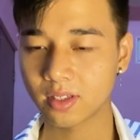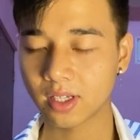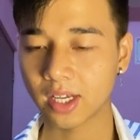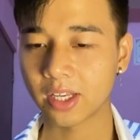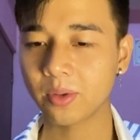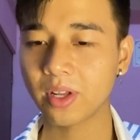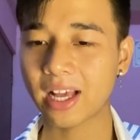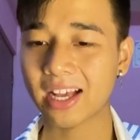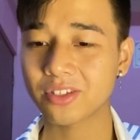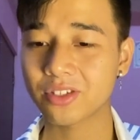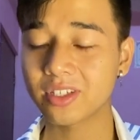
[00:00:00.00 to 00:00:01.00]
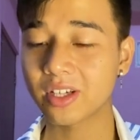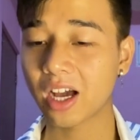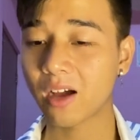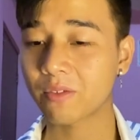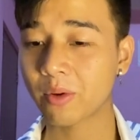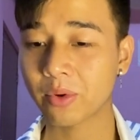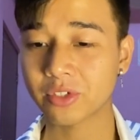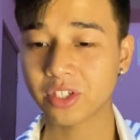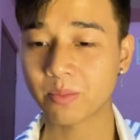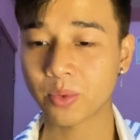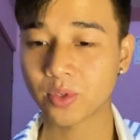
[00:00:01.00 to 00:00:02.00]
I knew it actually after I watched
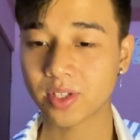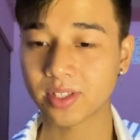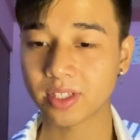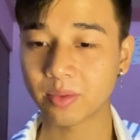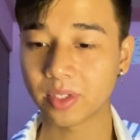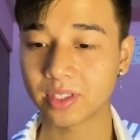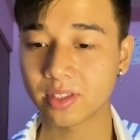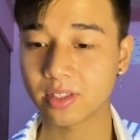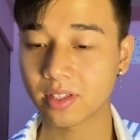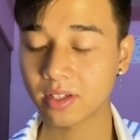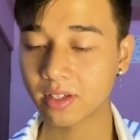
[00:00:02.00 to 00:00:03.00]
Kinpo's series.